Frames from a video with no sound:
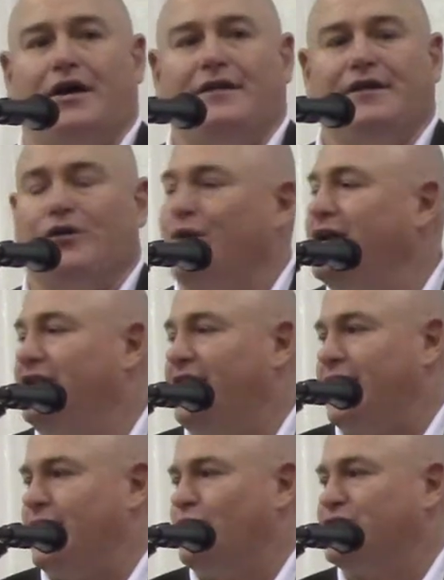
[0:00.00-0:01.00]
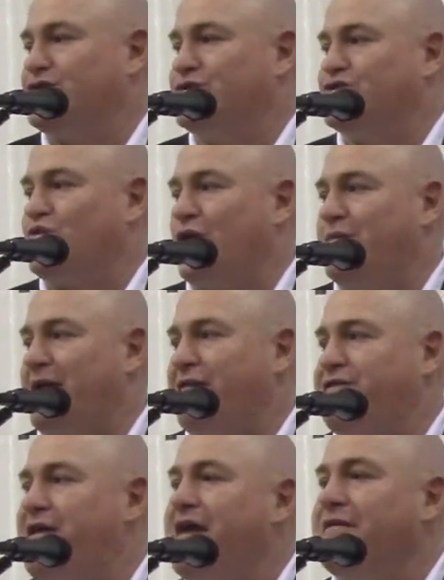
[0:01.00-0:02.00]
in the Arena League, which was one of my
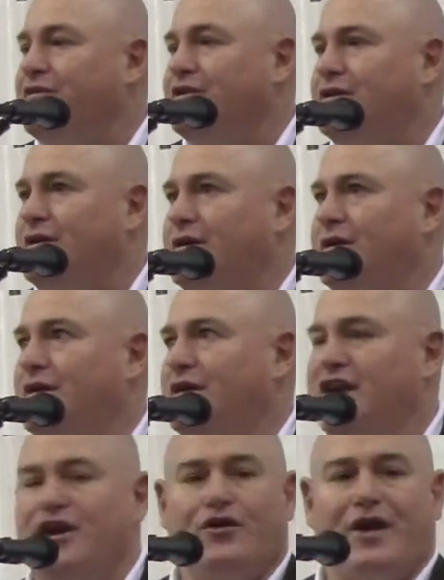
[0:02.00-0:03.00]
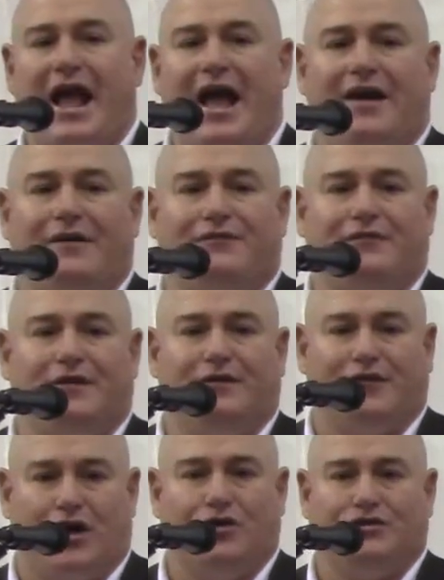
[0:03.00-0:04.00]
favorite year and a half
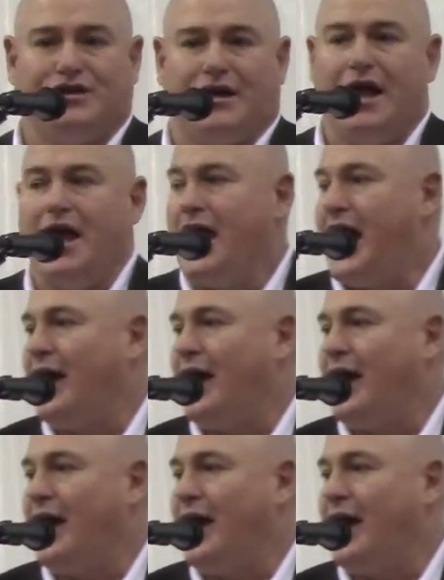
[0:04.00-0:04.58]
of coaching.